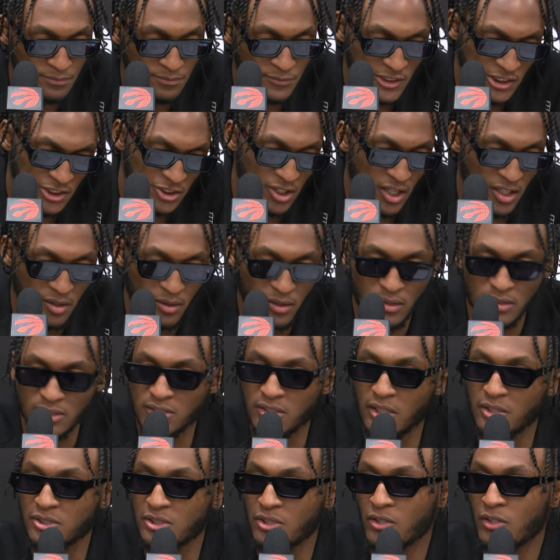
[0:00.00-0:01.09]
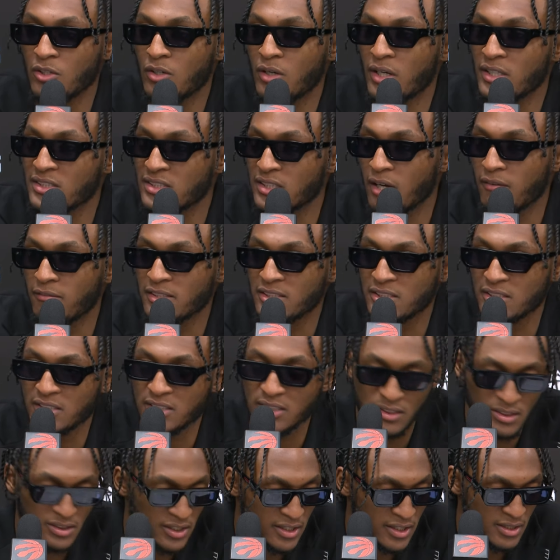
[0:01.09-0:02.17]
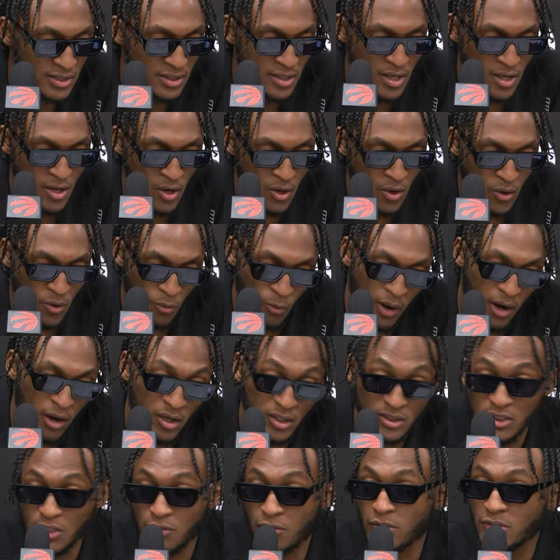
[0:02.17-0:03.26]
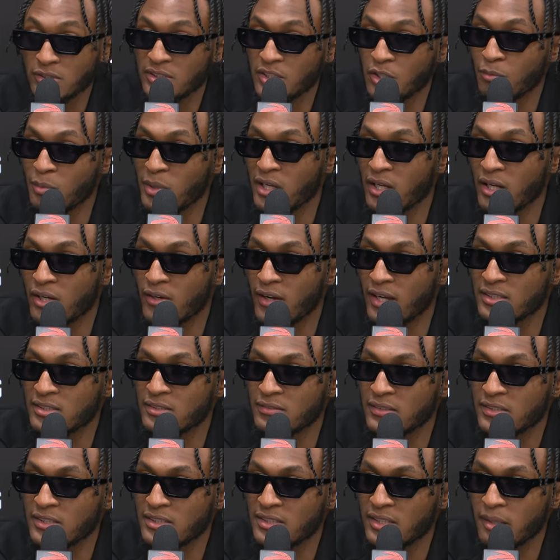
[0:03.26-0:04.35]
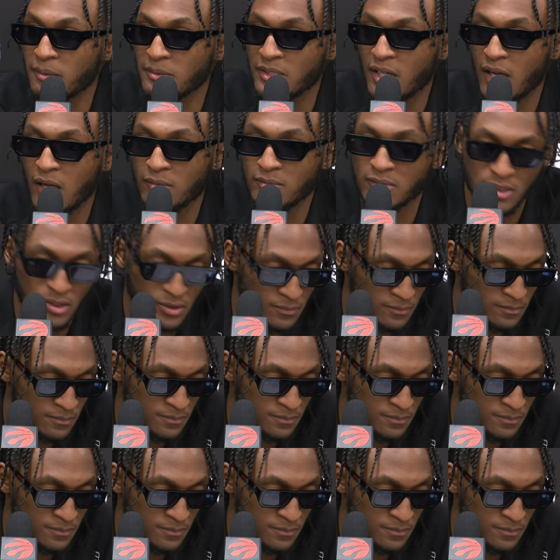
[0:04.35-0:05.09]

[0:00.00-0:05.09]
just trying to, you know, show a little unselfishness and while also still being aggressive at the same time. So.